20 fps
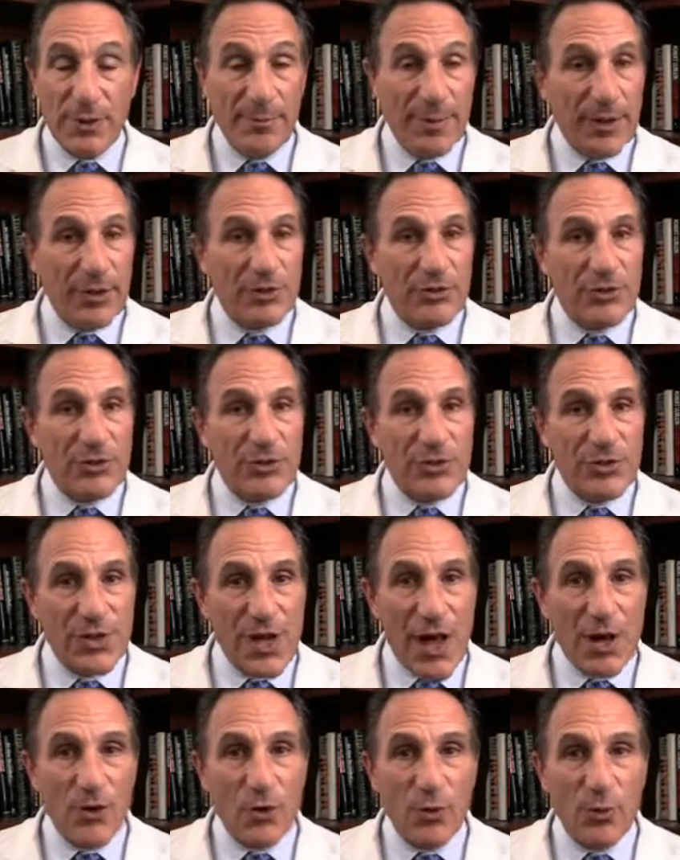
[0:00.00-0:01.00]
because it's
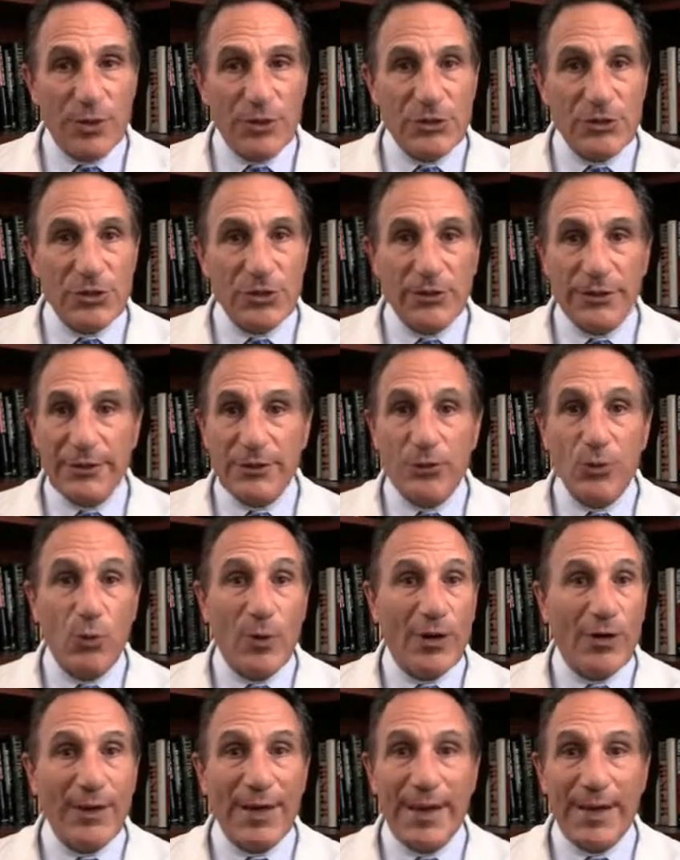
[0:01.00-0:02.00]
not always clear
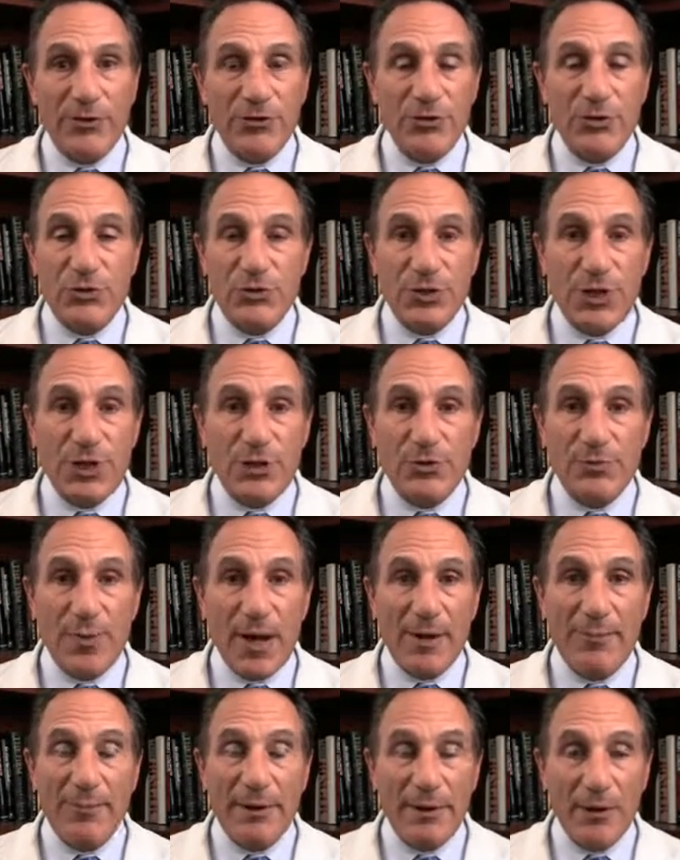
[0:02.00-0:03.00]
where cancer cells
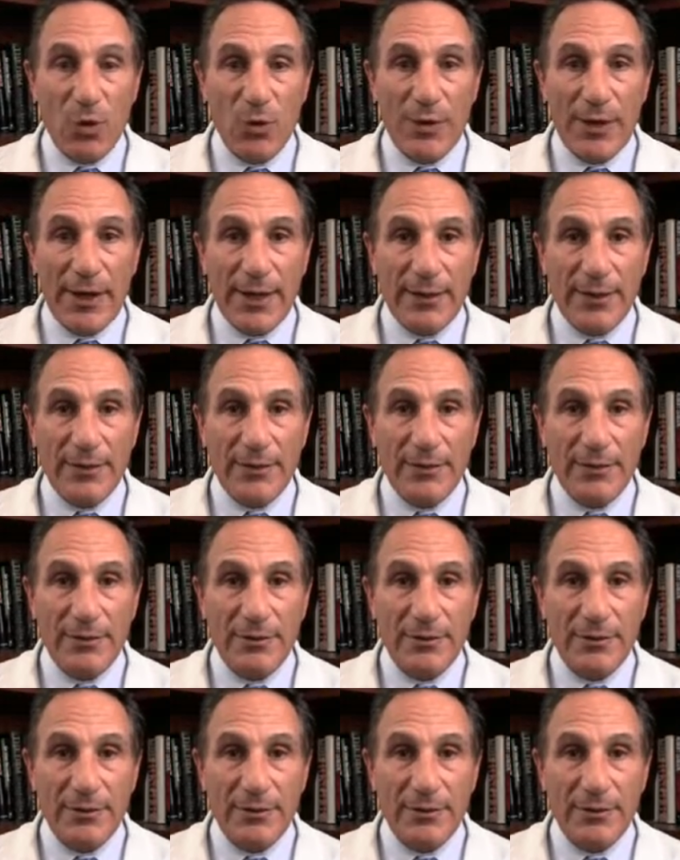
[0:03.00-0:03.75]
might be located.